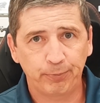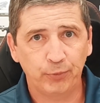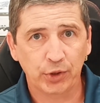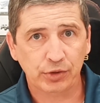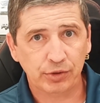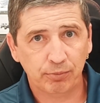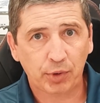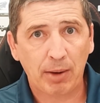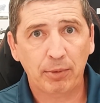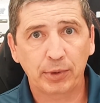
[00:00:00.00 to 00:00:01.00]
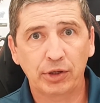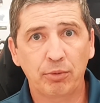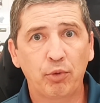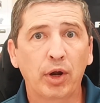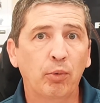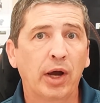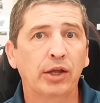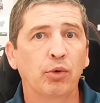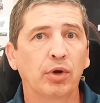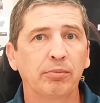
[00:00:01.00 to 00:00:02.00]
There's probably no point why
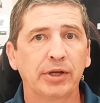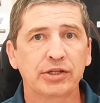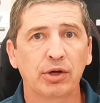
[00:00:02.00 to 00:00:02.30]
you wouldn't be.